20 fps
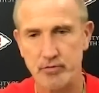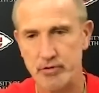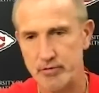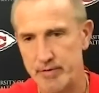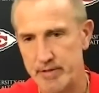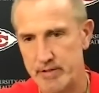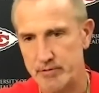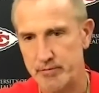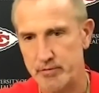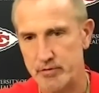He
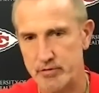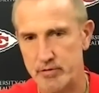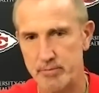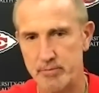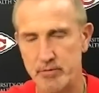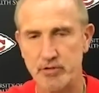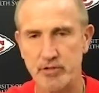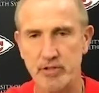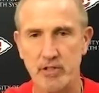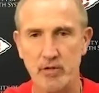transfers to
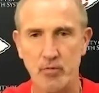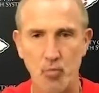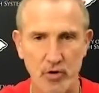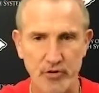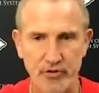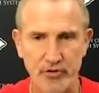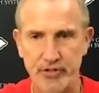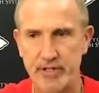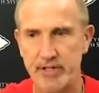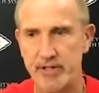Michigan
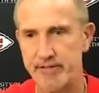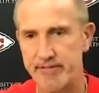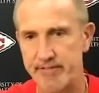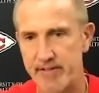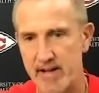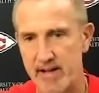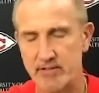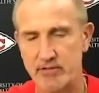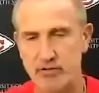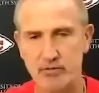one year,
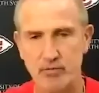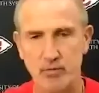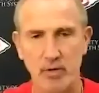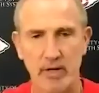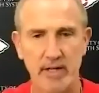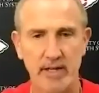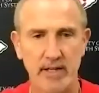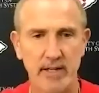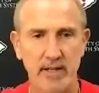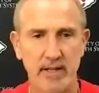finds his
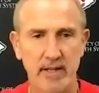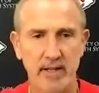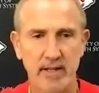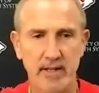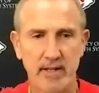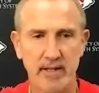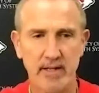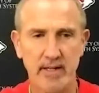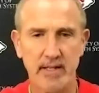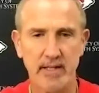way
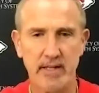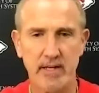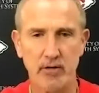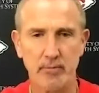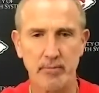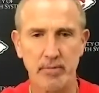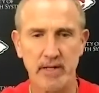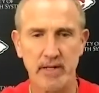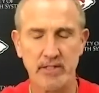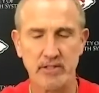in there
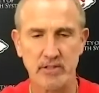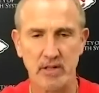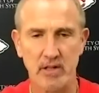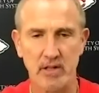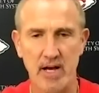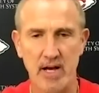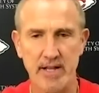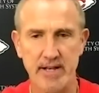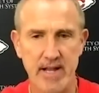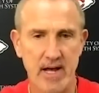and plays a
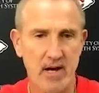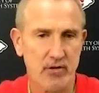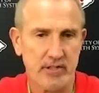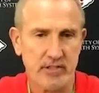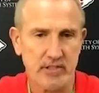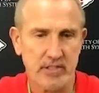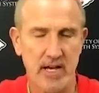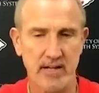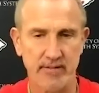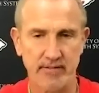lot. And now
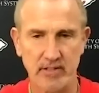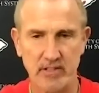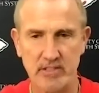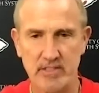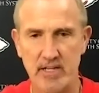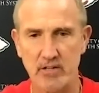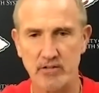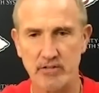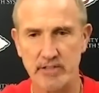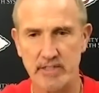he's kind of
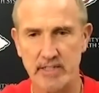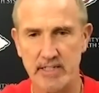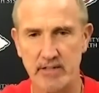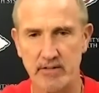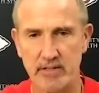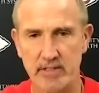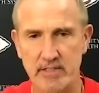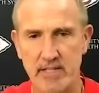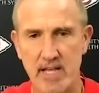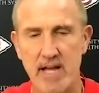excelling here,
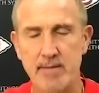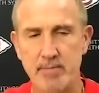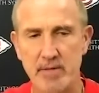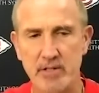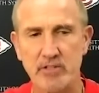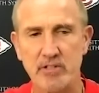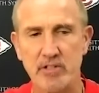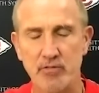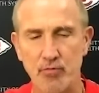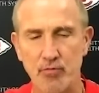and he's kind of
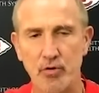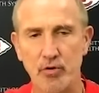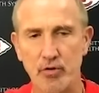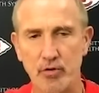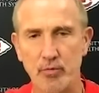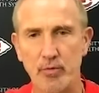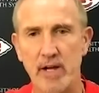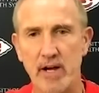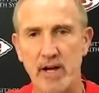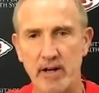mixed in real
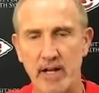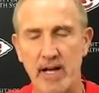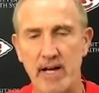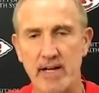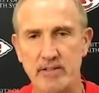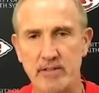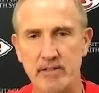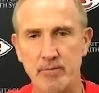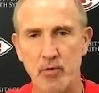good with our guys.